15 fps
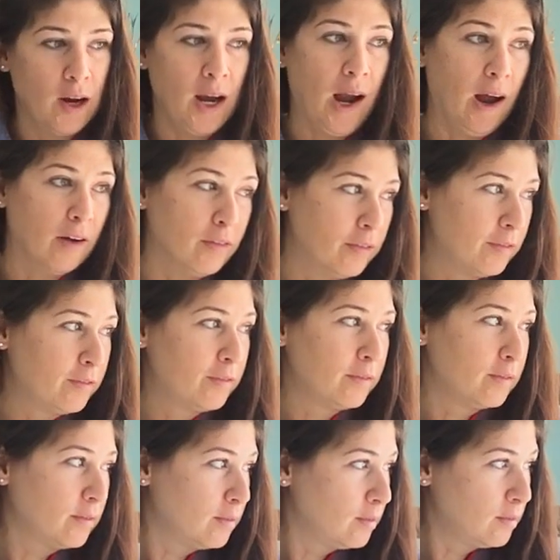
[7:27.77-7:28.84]
I have
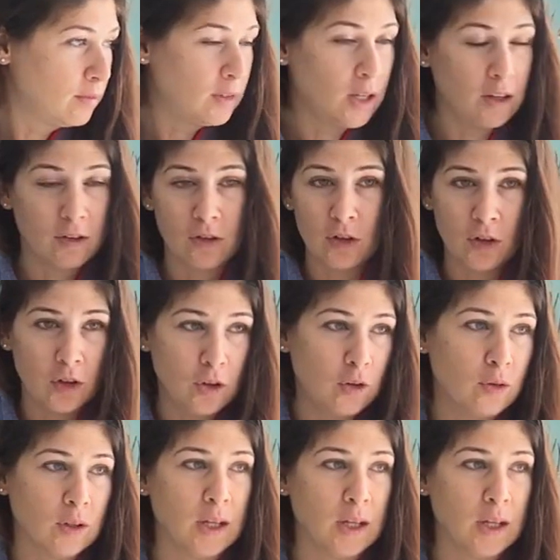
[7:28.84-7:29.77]
things to do,